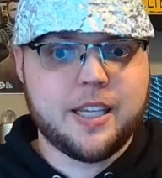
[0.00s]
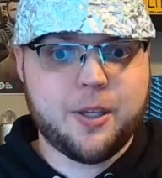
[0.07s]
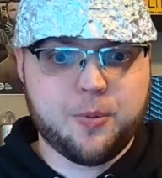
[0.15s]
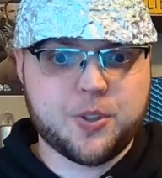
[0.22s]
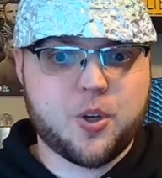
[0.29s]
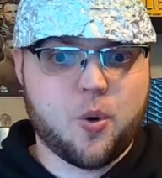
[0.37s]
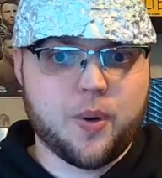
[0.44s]
he
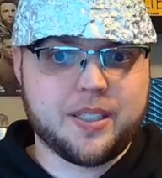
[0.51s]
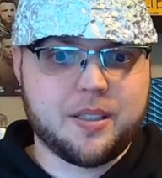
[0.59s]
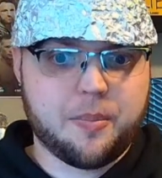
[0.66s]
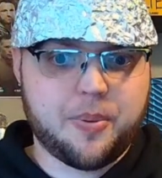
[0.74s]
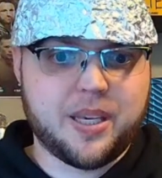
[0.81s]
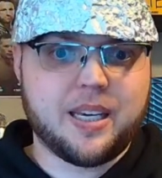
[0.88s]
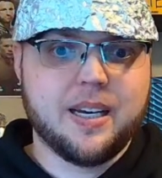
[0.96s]
was going to
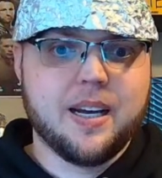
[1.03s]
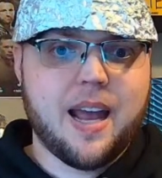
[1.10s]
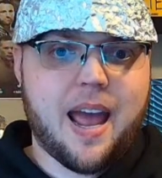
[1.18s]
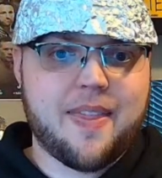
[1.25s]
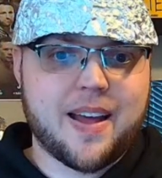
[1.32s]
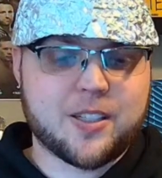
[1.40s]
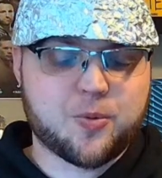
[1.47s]
be.
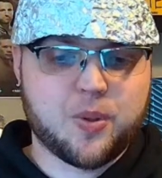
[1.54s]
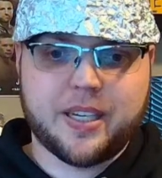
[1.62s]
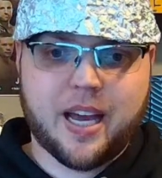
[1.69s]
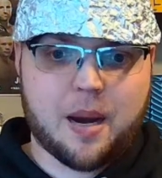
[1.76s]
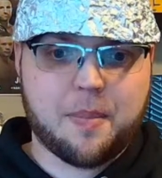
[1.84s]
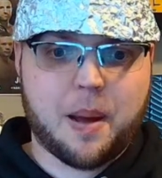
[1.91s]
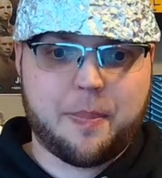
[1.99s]
And that's really
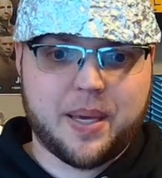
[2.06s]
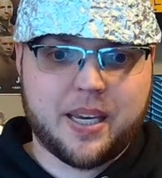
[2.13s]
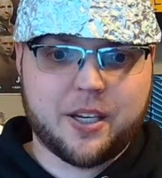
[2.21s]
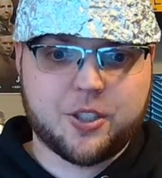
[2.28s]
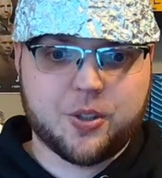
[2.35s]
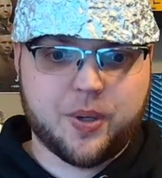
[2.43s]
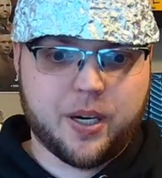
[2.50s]
kind of my big
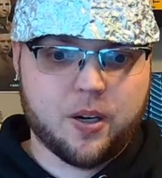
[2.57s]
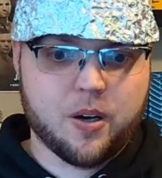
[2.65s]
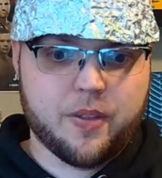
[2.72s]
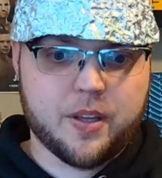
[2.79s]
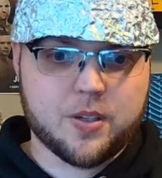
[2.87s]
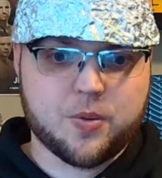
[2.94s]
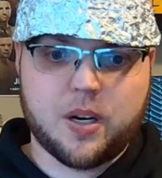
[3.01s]
issue here
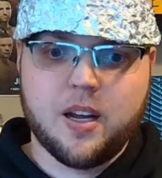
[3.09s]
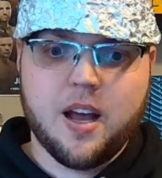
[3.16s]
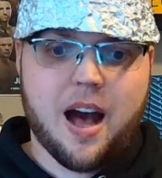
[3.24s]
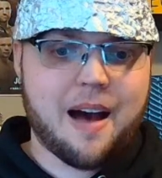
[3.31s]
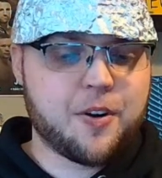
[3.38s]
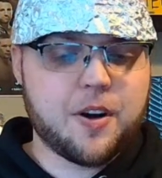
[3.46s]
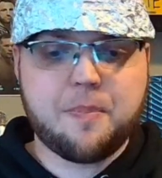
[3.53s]
on this one.
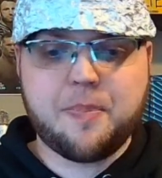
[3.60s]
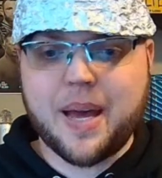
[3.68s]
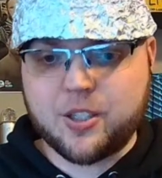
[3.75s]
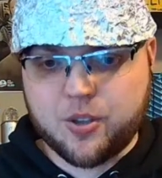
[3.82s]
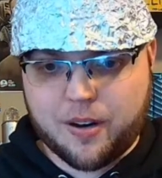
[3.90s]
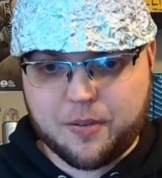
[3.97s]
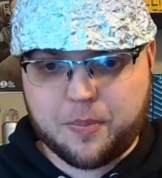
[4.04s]
I've already
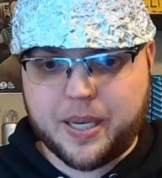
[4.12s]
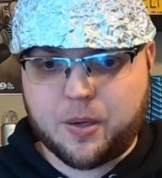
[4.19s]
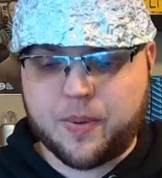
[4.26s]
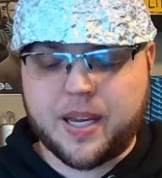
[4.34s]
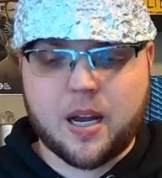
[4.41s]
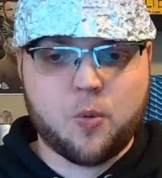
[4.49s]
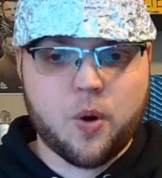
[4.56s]
bet Trevor Peak.
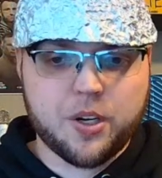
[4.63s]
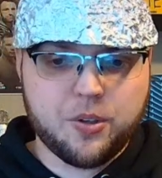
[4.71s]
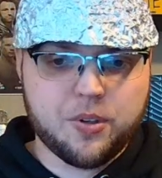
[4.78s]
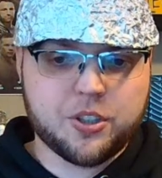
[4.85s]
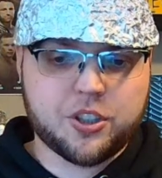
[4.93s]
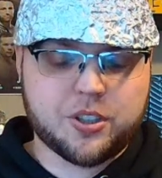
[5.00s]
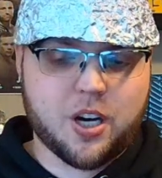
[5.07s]
We got a
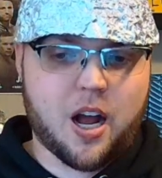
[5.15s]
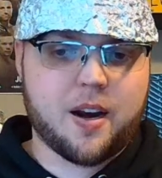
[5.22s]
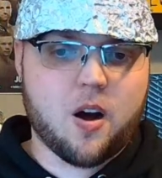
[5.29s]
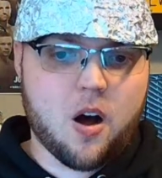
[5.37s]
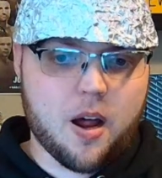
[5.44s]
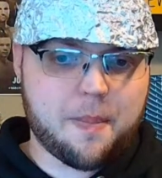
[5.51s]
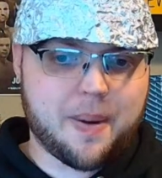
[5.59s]
one-unit shot
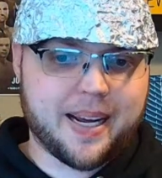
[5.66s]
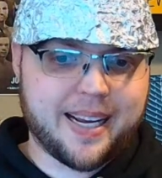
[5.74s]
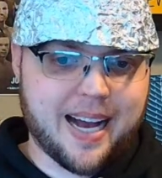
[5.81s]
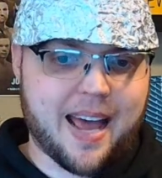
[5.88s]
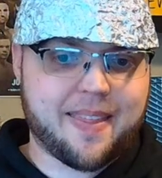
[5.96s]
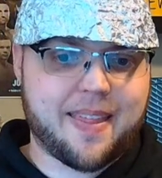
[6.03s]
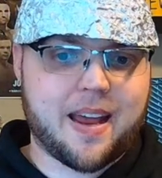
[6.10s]
on my
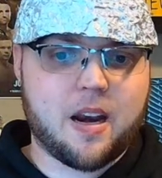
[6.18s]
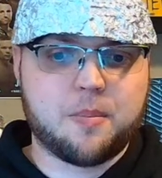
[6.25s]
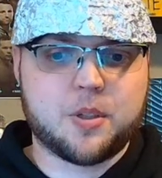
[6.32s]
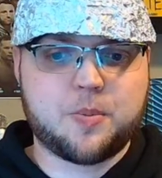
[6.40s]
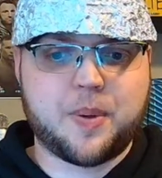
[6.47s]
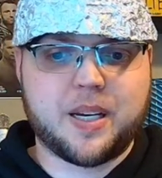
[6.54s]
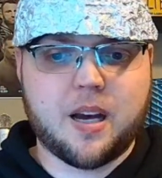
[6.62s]
guy. That
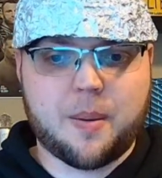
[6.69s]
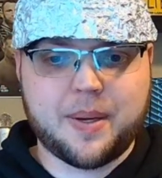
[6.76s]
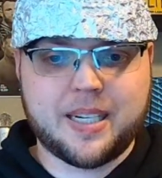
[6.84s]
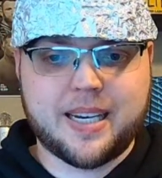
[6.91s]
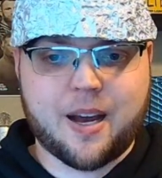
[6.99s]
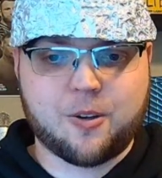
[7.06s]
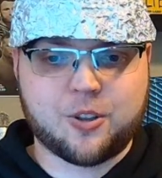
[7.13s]
number's been
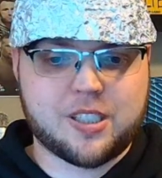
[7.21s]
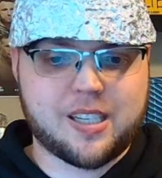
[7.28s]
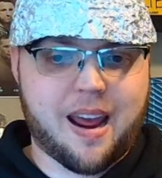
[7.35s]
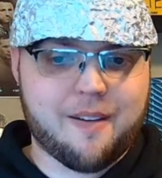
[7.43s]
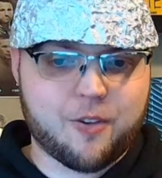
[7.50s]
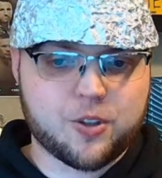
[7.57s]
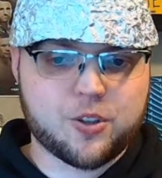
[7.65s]
coming down just
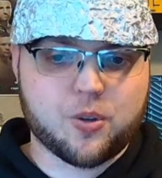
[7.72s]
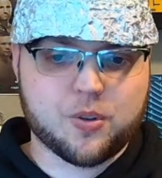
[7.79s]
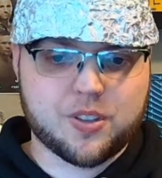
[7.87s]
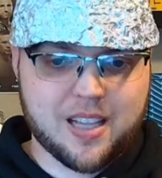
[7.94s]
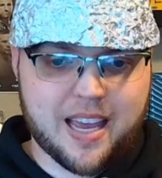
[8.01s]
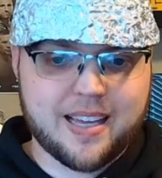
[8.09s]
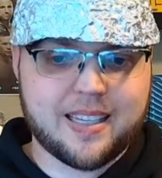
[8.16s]
ever so
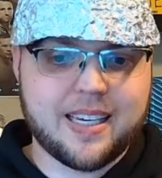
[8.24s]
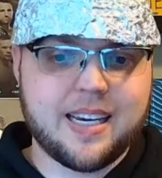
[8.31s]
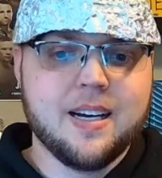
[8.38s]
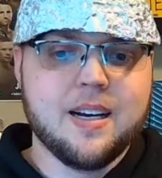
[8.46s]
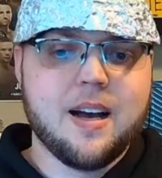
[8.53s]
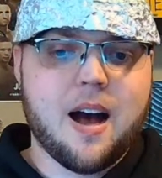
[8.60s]
slightly.